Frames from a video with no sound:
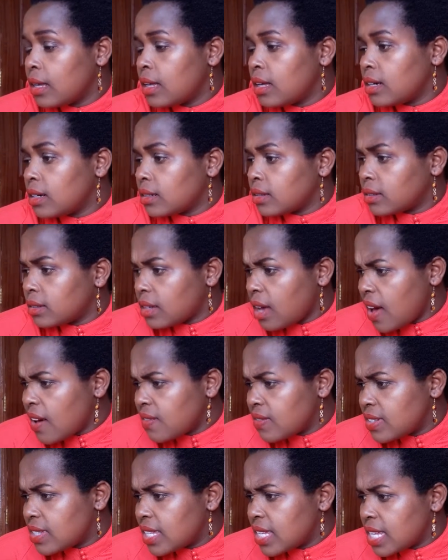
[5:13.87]

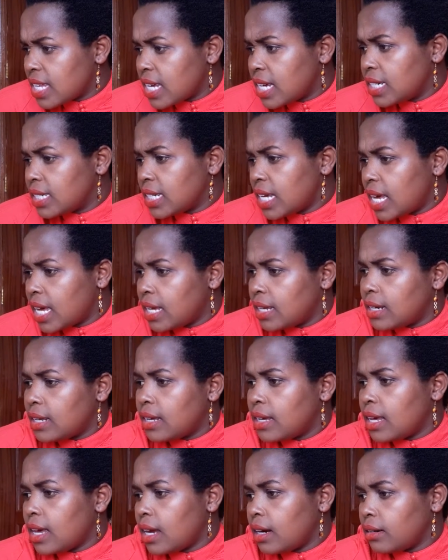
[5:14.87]
reserves, and
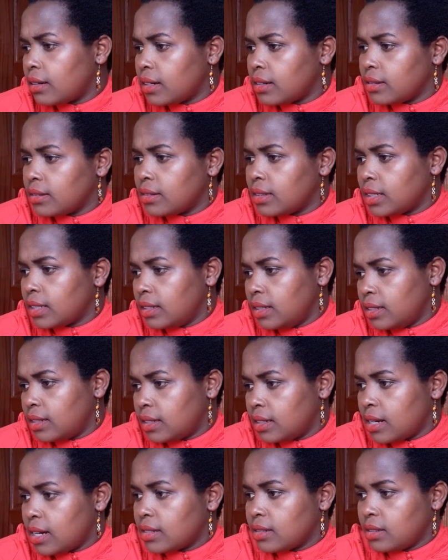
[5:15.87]
any area designated
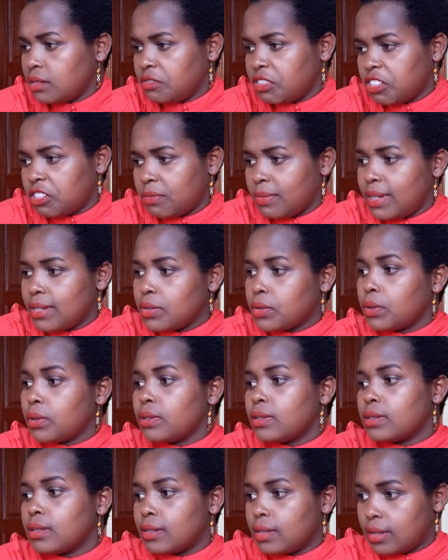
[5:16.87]
as environmental
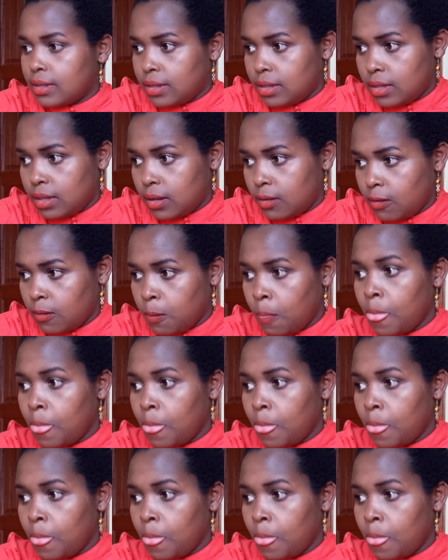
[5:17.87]
sensitive.